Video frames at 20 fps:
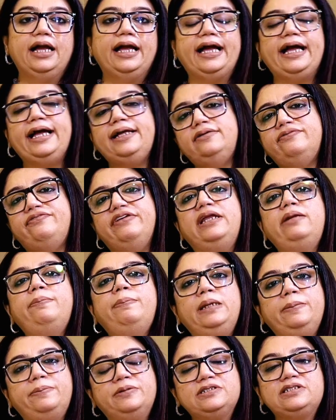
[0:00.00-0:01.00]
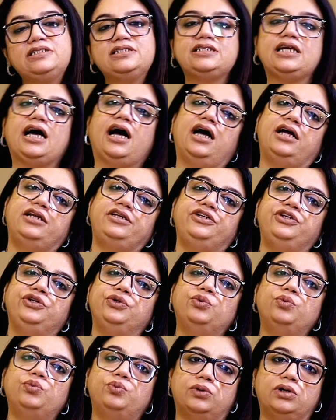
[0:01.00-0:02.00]
And when people start
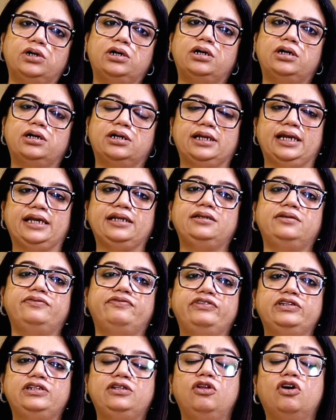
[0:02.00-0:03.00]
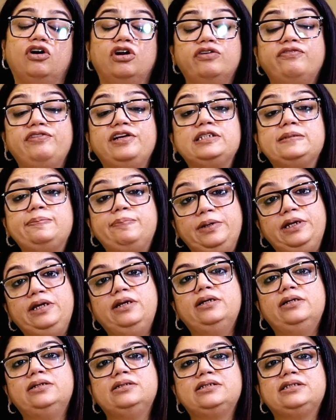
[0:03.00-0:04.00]
new work and with a lot of
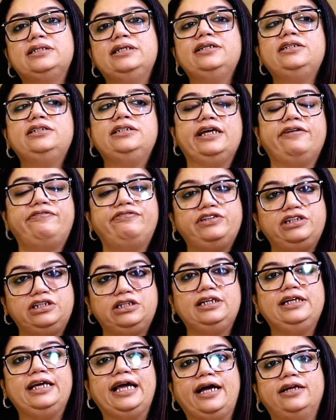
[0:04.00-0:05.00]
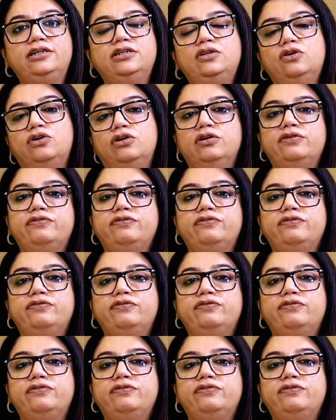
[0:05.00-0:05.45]
experience, they definitely add a lot